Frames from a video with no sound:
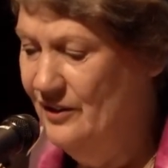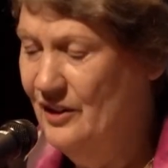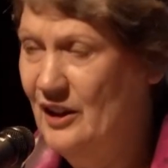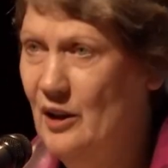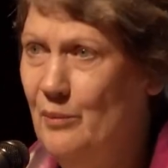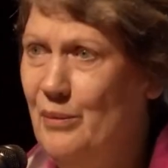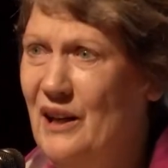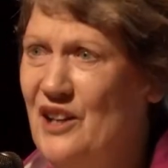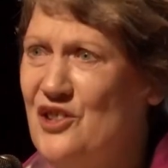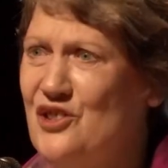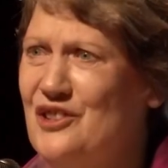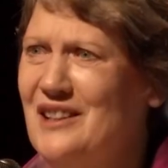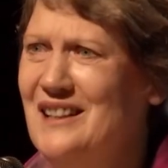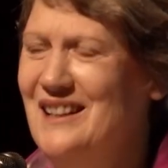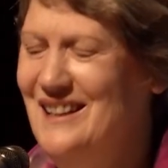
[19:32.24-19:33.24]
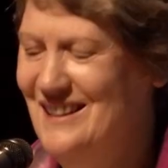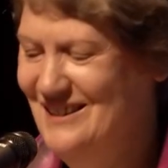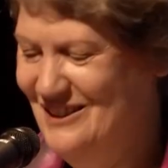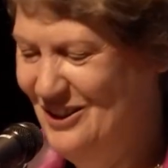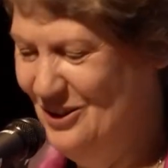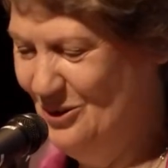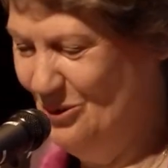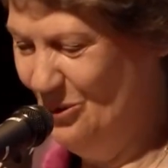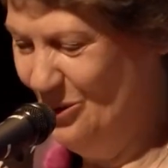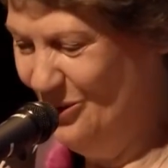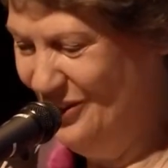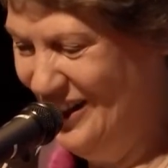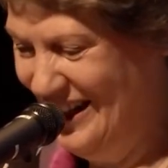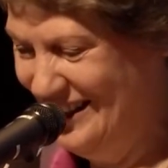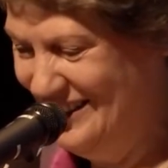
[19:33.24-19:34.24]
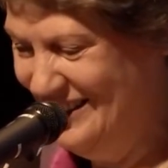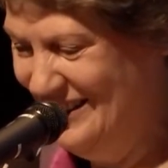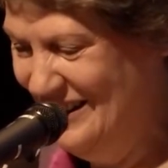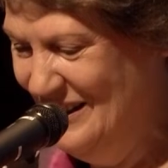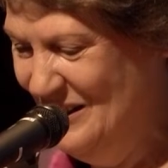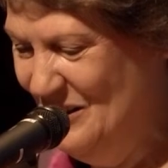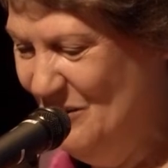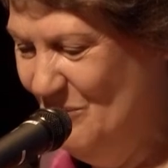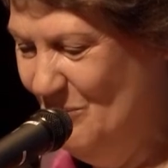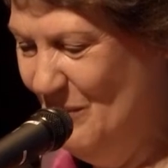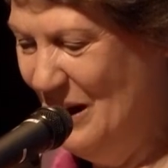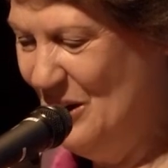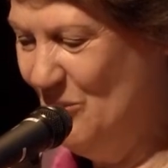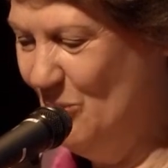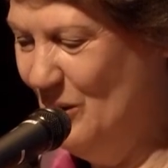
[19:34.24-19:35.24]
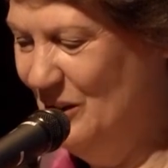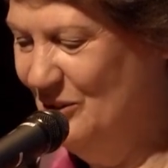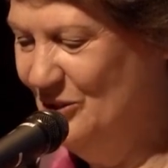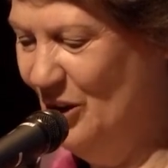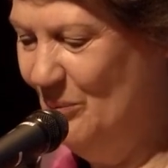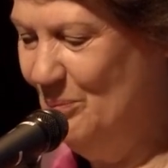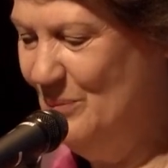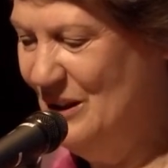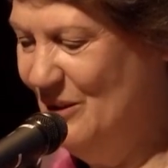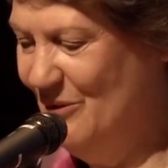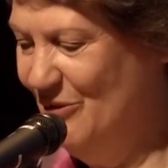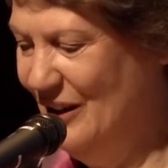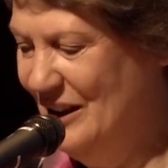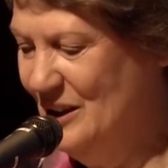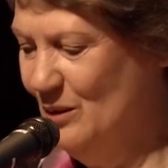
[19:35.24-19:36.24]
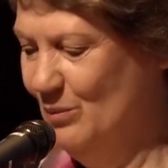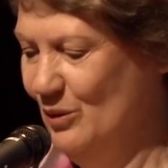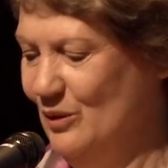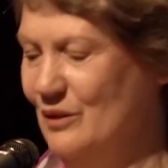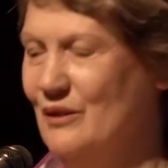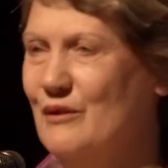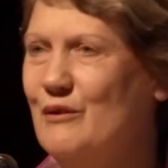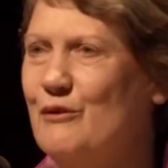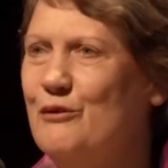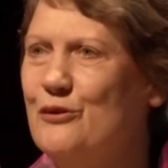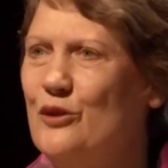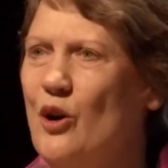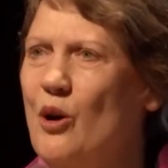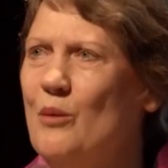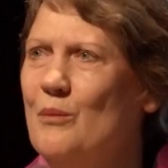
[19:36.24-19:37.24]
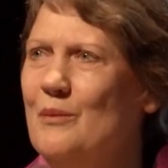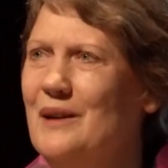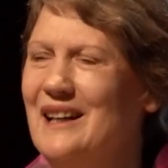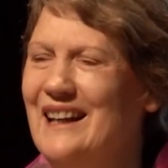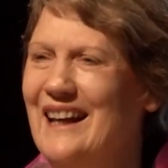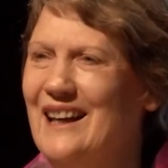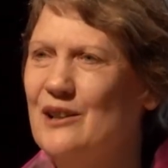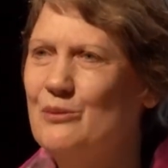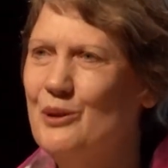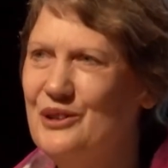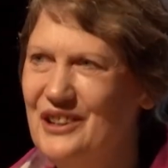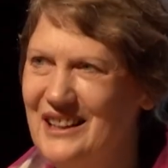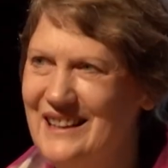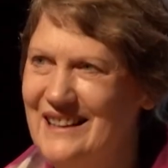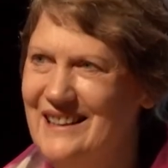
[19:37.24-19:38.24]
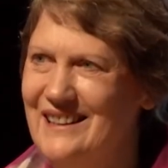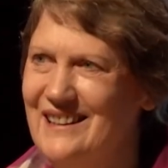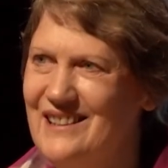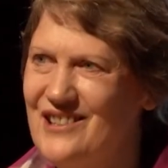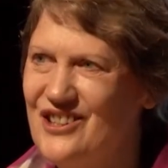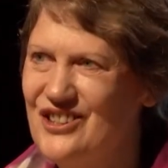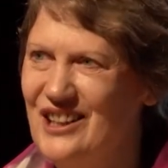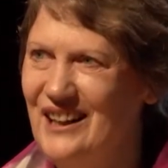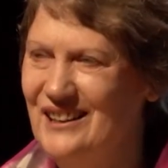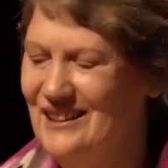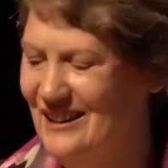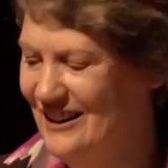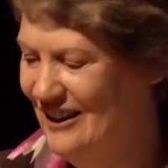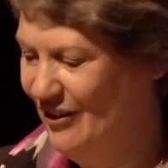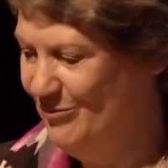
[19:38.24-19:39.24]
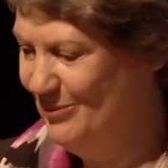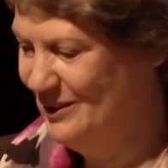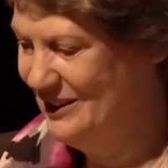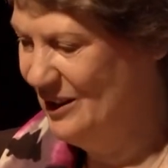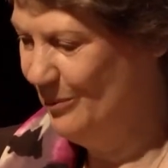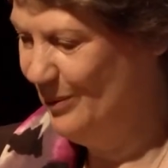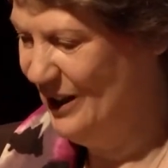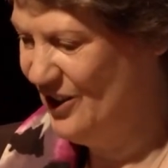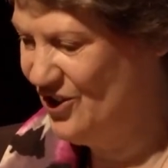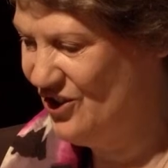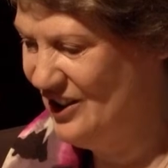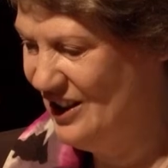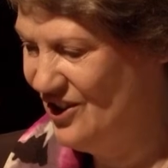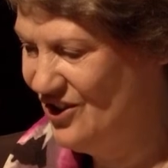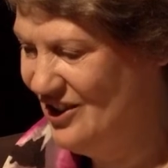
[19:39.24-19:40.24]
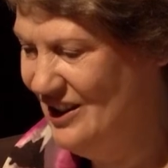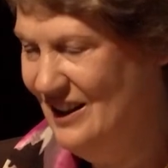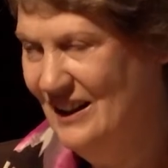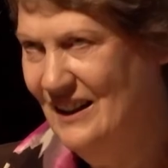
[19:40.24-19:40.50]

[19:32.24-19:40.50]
The capacity to do all that may well not be available from and within standing government capacities.